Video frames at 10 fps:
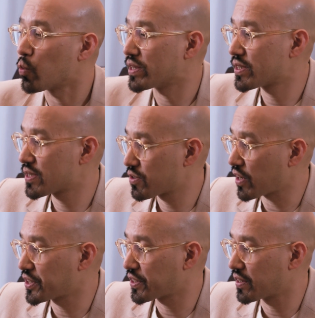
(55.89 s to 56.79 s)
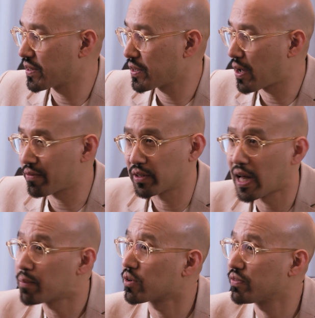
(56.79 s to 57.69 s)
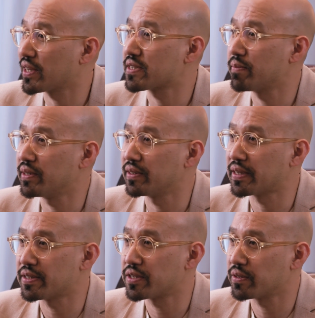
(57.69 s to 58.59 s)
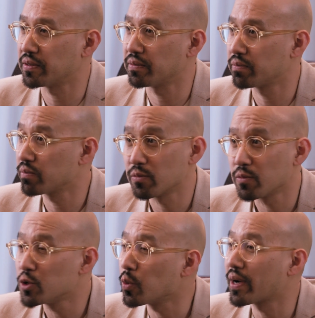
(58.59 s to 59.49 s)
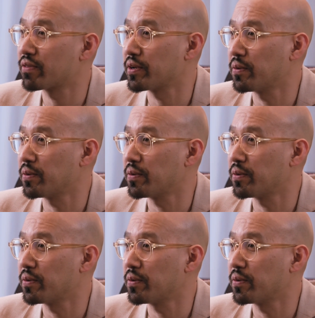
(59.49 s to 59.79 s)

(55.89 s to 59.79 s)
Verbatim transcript: With structure, you have a lot more flexibility to do whatever you